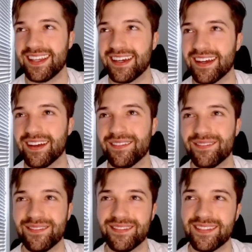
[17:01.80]
yeah,
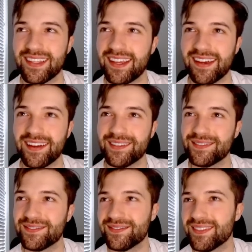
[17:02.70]
yeah.
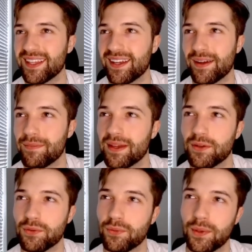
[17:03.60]
Uh,
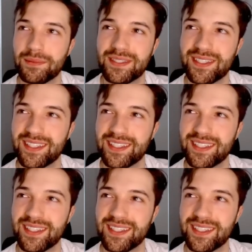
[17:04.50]
Manuel Forbes to